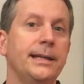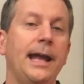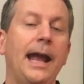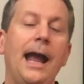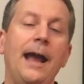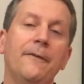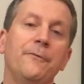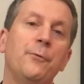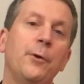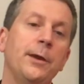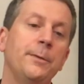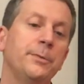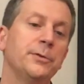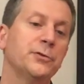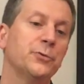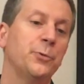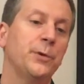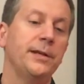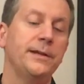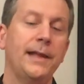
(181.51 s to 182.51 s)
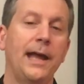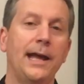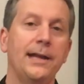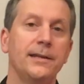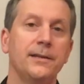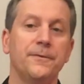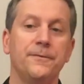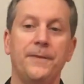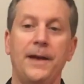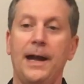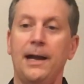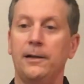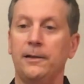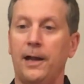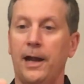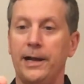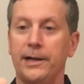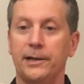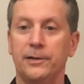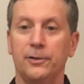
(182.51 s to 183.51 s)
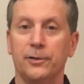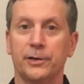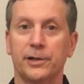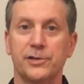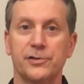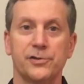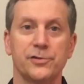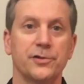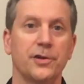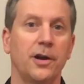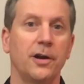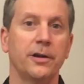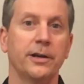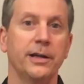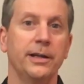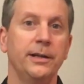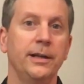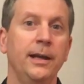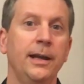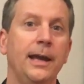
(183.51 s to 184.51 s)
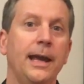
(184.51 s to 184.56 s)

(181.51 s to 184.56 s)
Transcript: halfway between that and the foul line and look at your target,